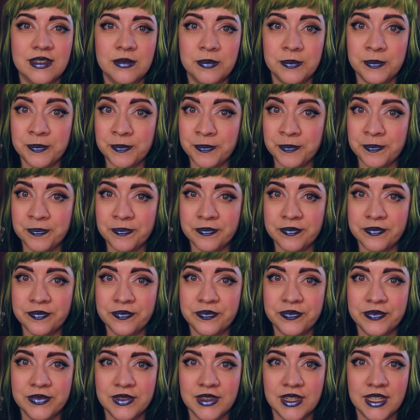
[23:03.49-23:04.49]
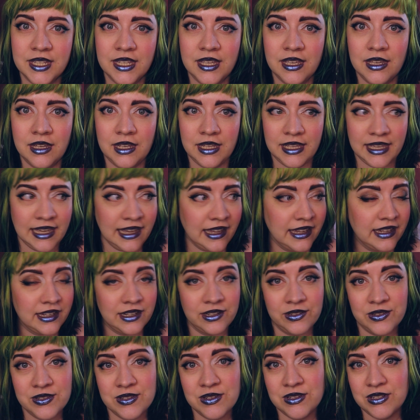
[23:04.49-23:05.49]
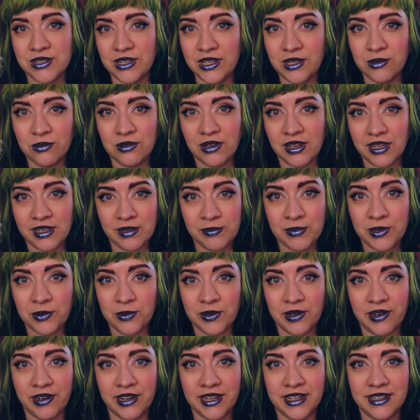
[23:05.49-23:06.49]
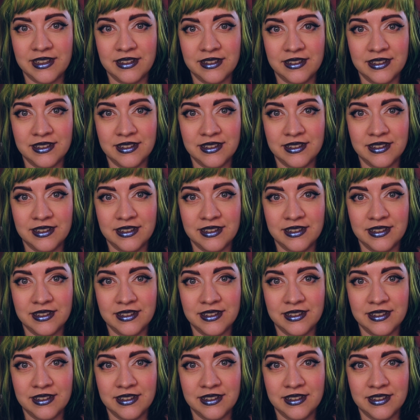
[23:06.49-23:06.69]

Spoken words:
Yeah, I can also show you what I'll be wearing.